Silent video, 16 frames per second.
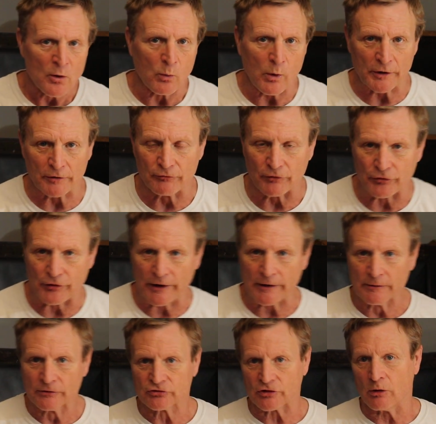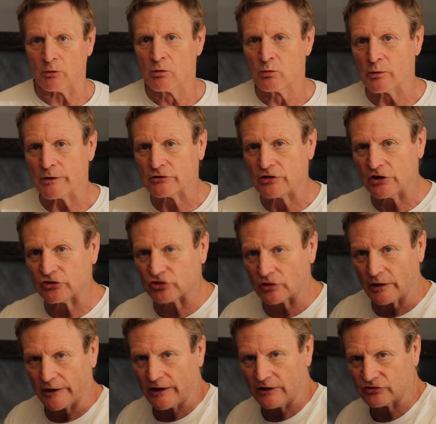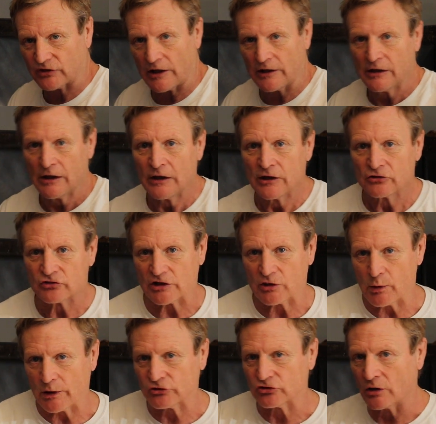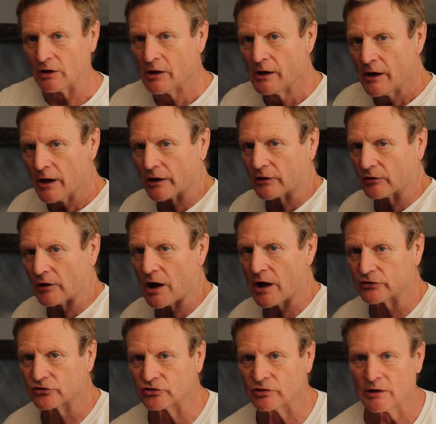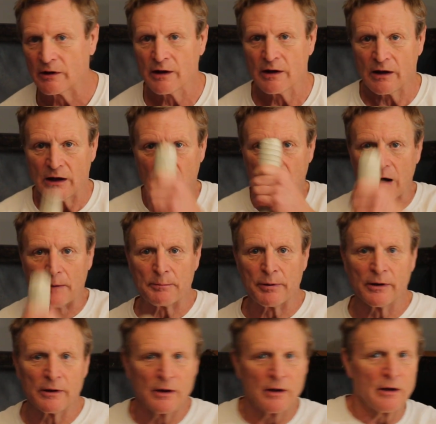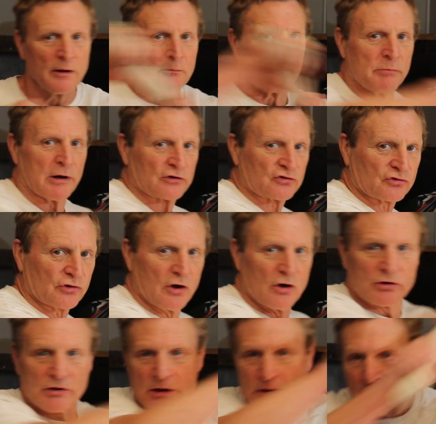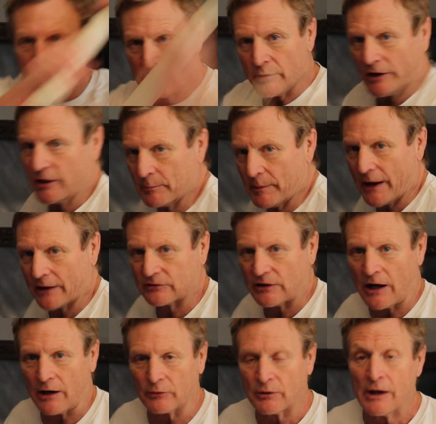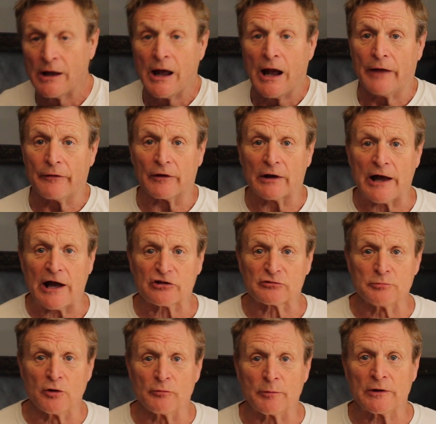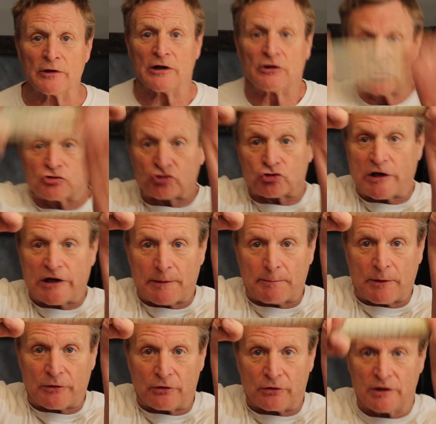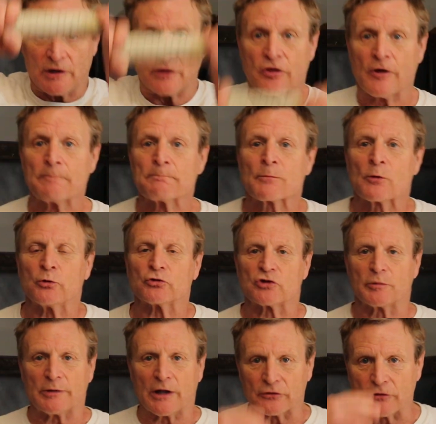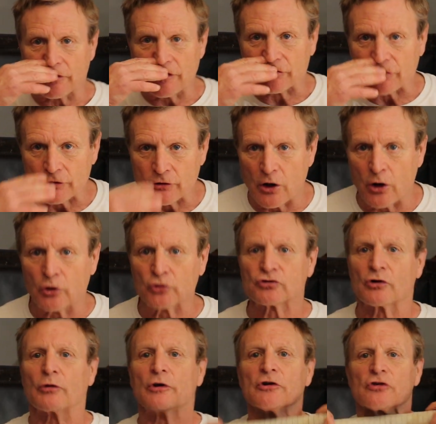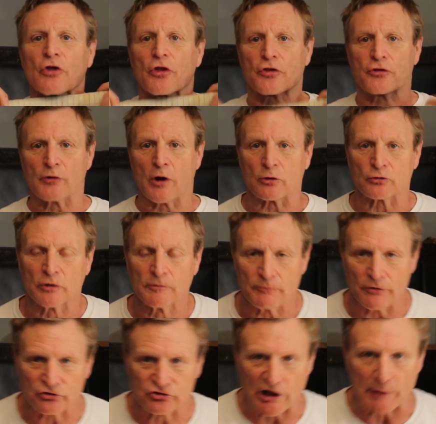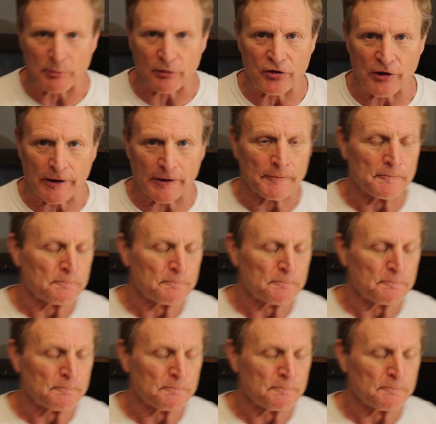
Wonderful thing. So we teach it, like I say, sequential. Across, up, butt stroke, bringing it back down, and the last movement is straight up underneath, which could be underneath the nose or into the throat, this type of thing.